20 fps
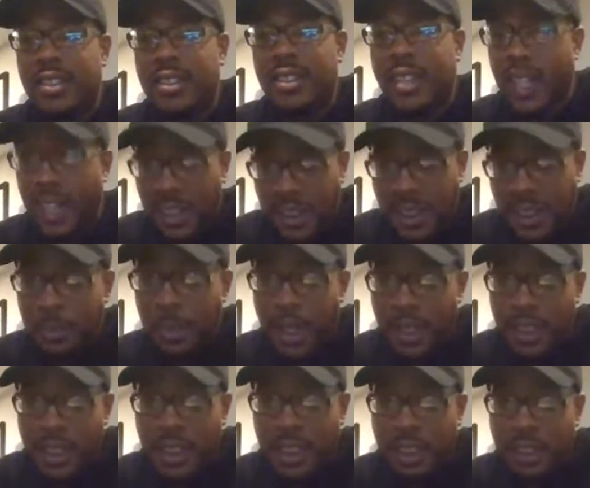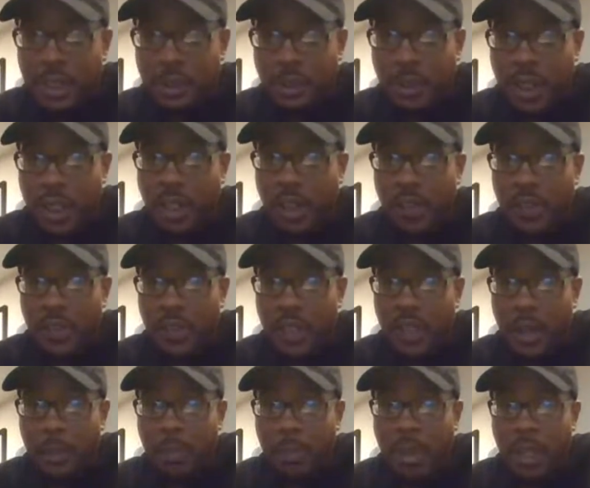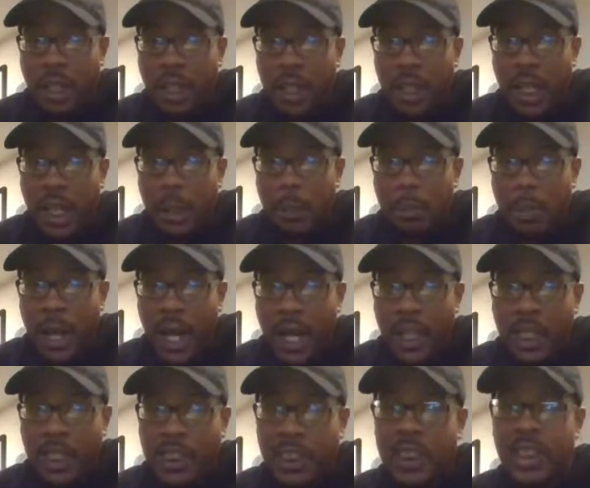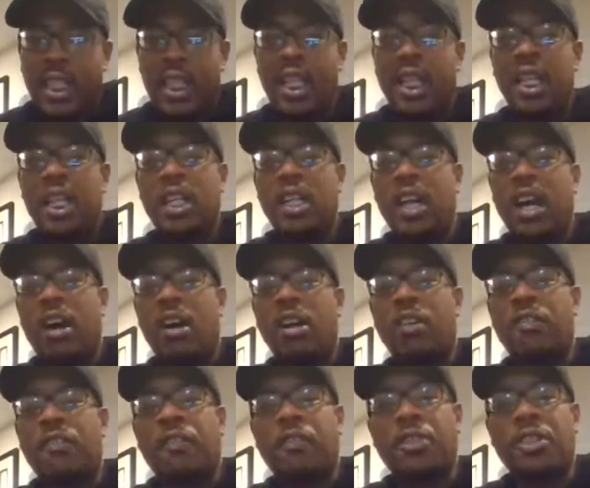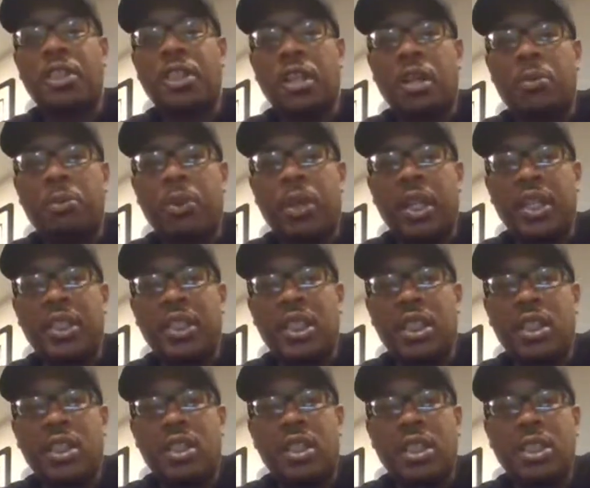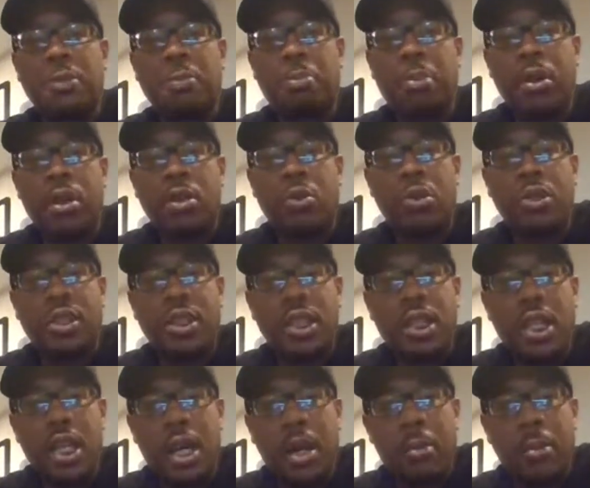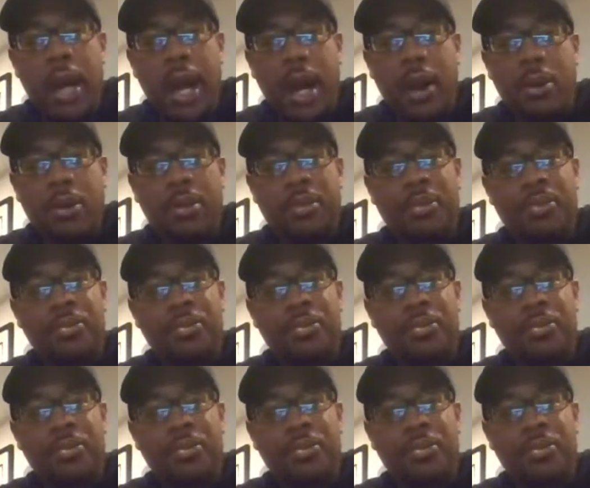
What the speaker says: things is about to get tricky over there at Buckingham Palace. Now, if for some reason this book was to come out